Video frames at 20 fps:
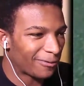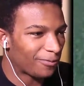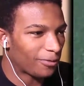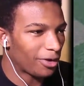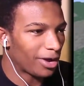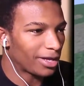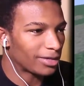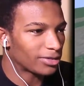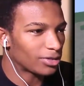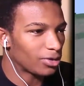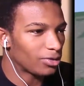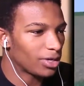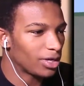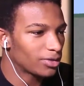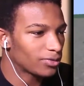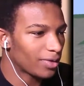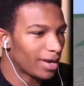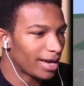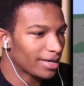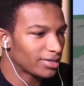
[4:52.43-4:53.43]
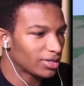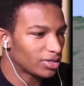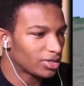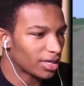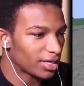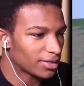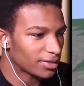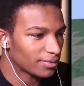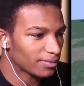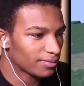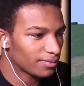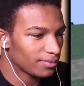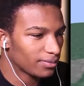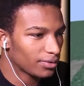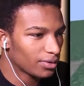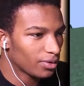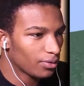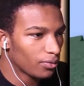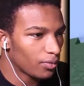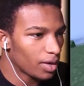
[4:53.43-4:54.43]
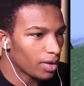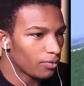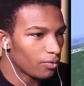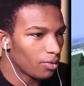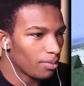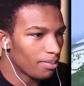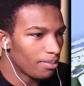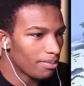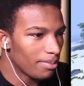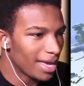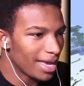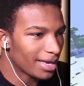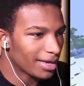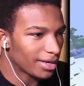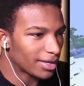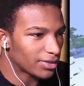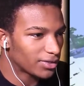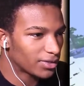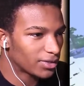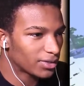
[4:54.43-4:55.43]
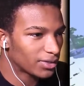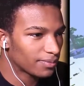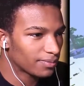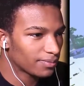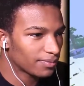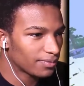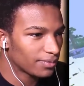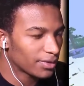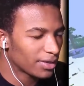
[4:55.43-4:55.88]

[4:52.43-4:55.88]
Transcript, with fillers: All right, so here's what I suggest. We will make us